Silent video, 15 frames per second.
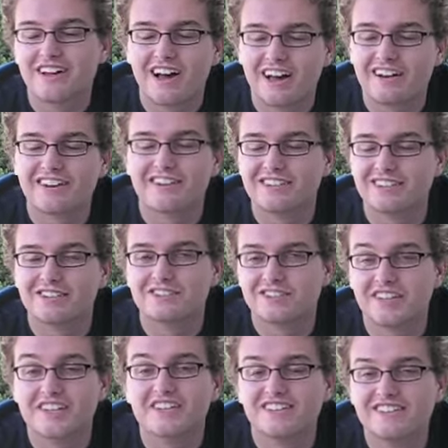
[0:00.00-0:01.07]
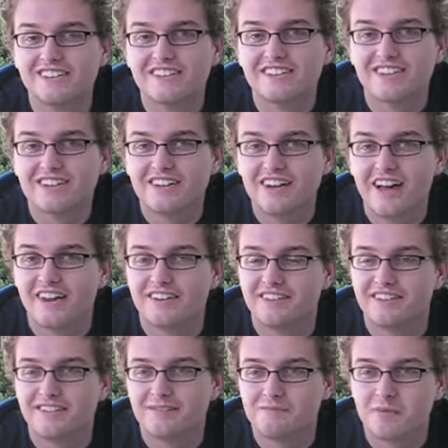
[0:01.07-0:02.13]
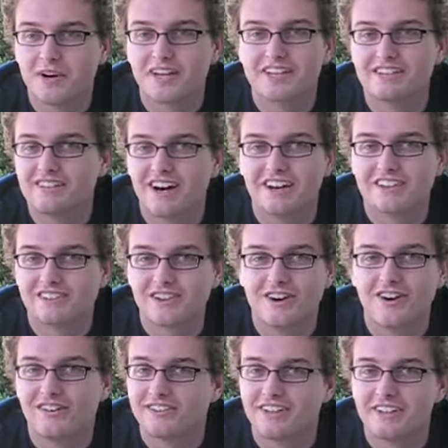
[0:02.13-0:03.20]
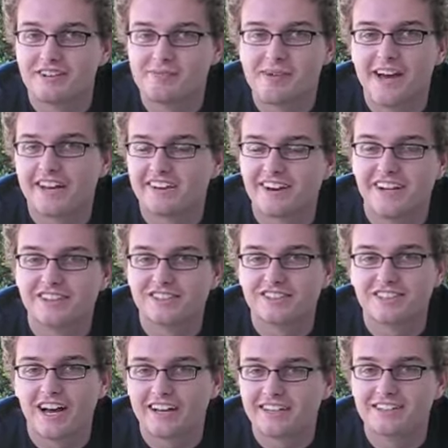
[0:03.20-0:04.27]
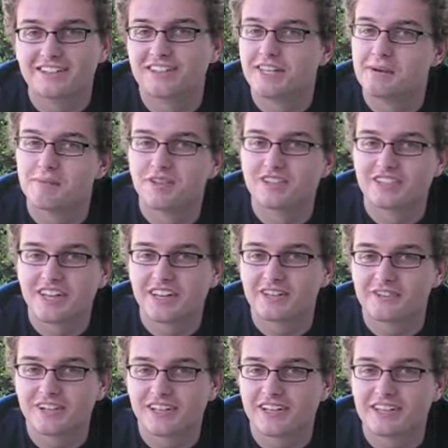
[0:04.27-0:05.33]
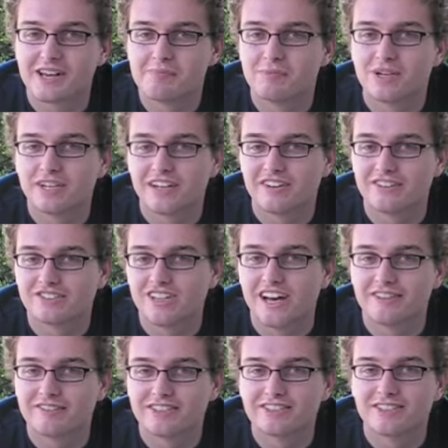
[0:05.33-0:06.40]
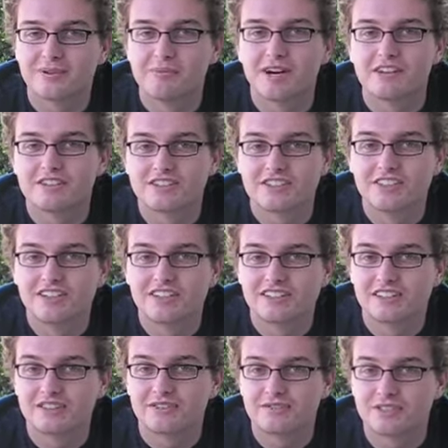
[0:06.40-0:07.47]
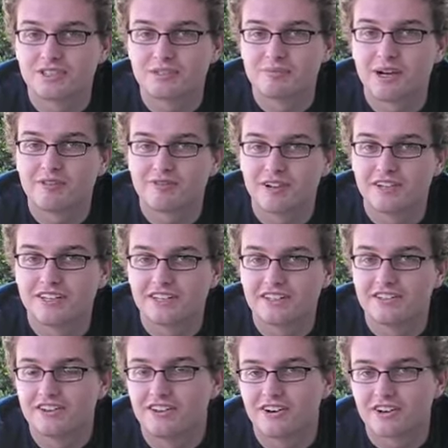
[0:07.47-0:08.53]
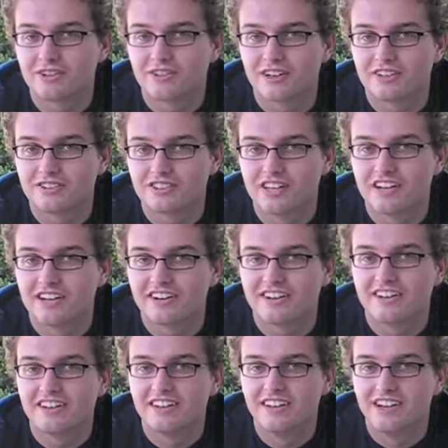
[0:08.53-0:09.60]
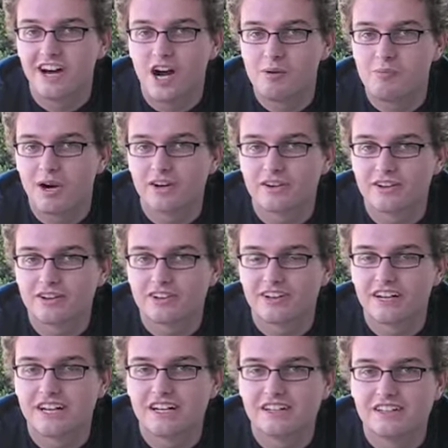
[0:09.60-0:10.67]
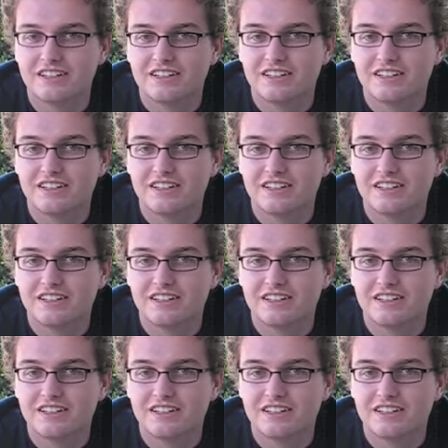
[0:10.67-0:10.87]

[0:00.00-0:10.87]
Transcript: I don't know, you'll see. And Breaking Dawn is a whole nother matter. I couldn't keep it together reading that book. I was laughing so much because I was visiting my friend in New York when I was there, and I bought her a